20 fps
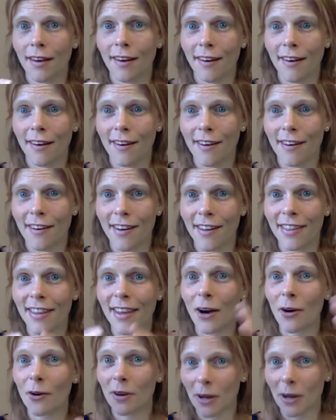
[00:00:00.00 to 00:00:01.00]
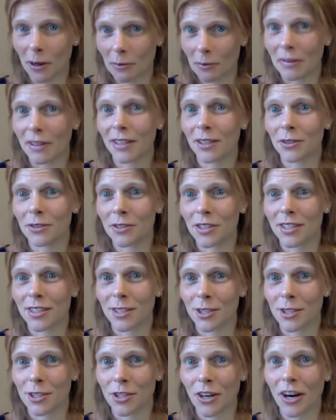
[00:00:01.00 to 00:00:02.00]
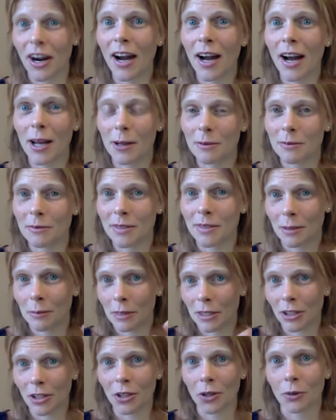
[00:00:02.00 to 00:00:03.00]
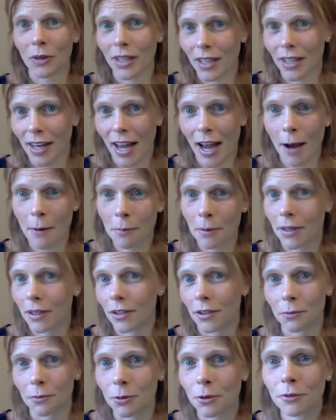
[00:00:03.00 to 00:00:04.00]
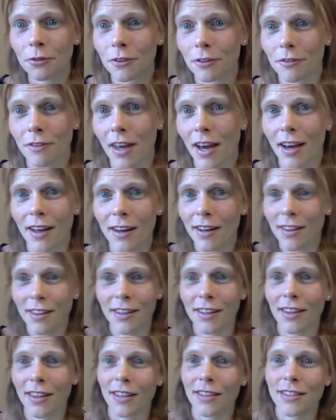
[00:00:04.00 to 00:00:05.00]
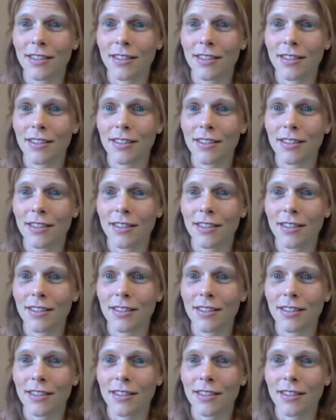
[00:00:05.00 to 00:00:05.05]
and the outcome that you just described, look what can happen. You're proof of that. I think that's...